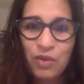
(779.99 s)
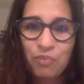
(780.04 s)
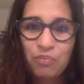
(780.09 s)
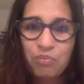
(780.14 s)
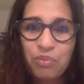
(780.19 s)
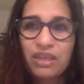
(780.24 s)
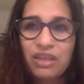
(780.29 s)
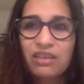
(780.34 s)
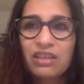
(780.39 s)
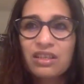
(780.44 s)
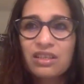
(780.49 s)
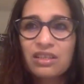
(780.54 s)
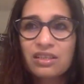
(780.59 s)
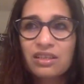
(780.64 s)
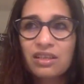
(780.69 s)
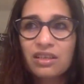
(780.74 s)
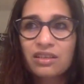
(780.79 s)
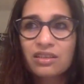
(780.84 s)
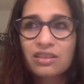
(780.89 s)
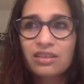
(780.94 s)
because
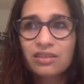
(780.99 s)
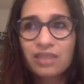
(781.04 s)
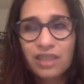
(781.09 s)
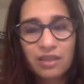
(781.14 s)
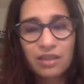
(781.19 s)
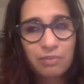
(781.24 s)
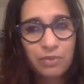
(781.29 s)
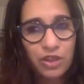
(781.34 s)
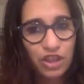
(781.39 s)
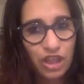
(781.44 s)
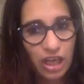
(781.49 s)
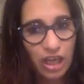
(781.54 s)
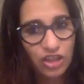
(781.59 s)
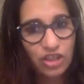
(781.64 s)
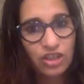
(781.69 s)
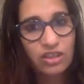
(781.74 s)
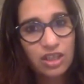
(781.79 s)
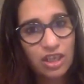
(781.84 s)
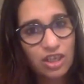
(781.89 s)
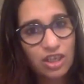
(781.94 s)
the
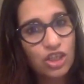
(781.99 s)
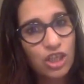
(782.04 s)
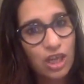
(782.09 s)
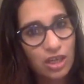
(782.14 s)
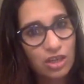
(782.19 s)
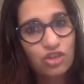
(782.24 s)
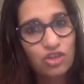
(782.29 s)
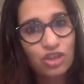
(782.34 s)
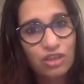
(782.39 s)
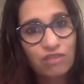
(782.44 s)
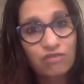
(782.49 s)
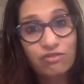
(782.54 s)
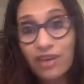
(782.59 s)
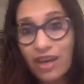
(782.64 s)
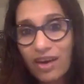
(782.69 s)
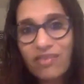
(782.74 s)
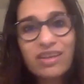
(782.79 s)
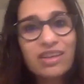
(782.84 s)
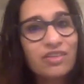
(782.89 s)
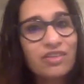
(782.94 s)
projections are changing
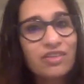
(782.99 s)
very